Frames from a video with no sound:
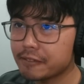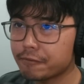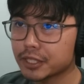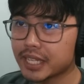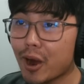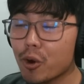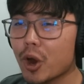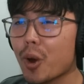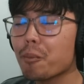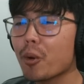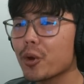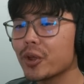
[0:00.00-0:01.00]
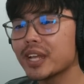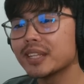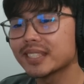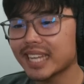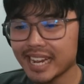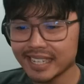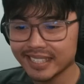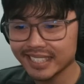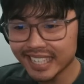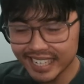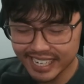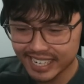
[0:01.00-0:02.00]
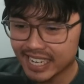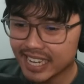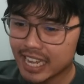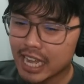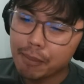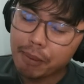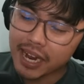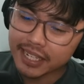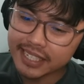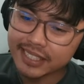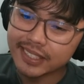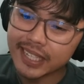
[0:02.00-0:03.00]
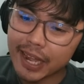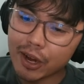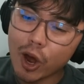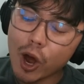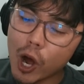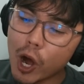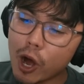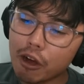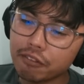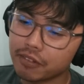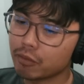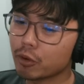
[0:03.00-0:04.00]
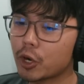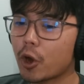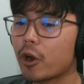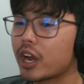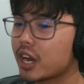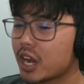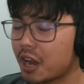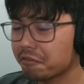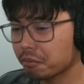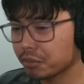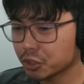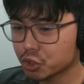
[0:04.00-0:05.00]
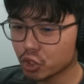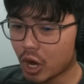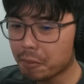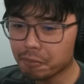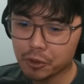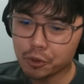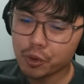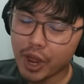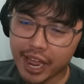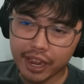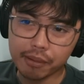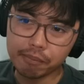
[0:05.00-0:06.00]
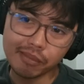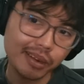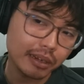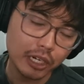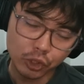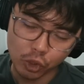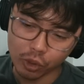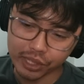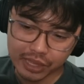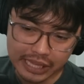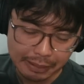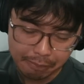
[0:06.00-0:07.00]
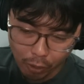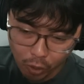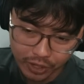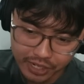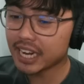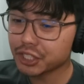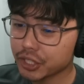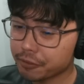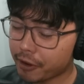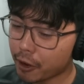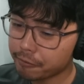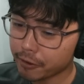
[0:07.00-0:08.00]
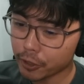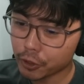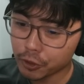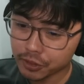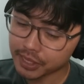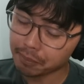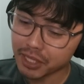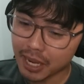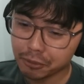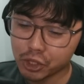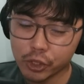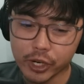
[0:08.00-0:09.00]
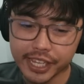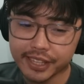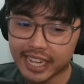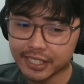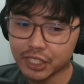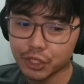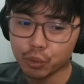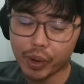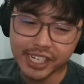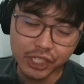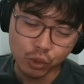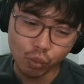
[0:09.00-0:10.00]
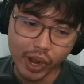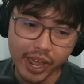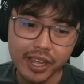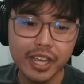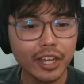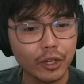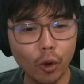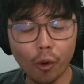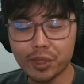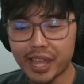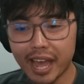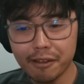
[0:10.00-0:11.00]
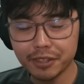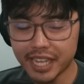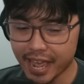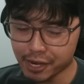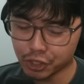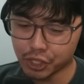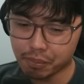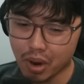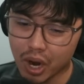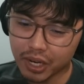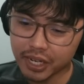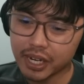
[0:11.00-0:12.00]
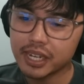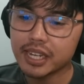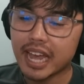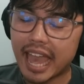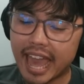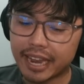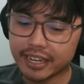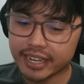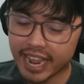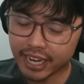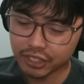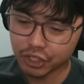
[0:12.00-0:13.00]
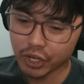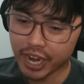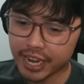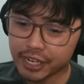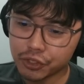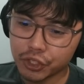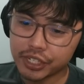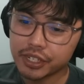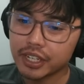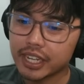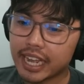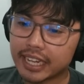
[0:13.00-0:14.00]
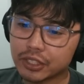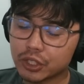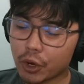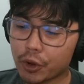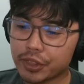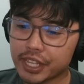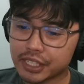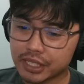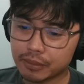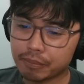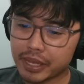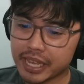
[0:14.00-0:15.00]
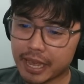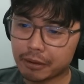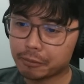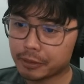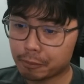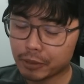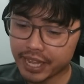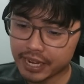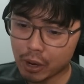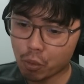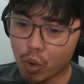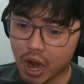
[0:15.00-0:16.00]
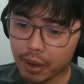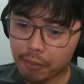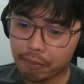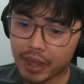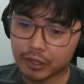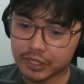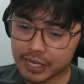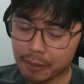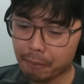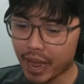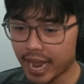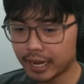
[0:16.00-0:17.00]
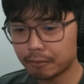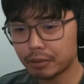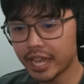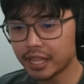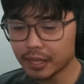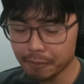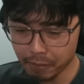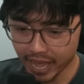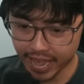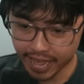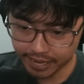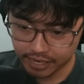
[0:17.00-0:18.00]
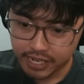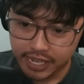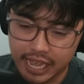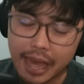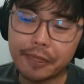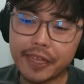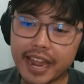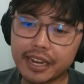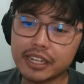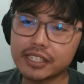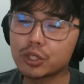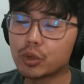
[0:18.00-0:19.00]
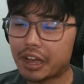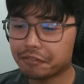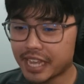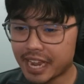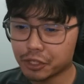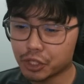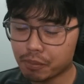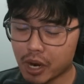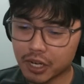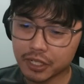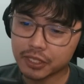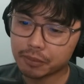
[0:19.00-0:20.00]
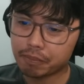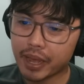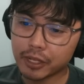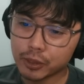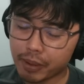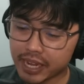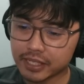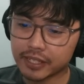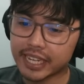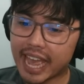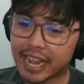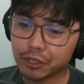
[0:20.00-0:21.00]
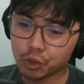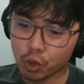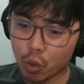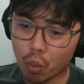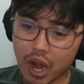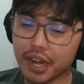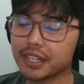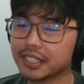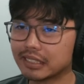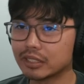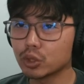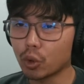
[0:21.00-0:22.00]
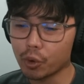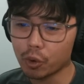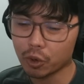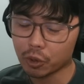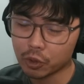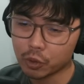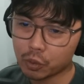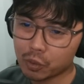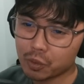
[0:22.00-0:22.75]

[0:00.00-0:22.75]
Videl combo in Satan City, but instead of recurring a card from the drop, you controlling the board. Actually very, very good. Sometimes you're in that situation where you only have the energy marker and an extra energy. And so this being able to be played at 1, bouncing it back, playing the Pan, then still have the energy marker to bounce back something and draw 1 is so cool.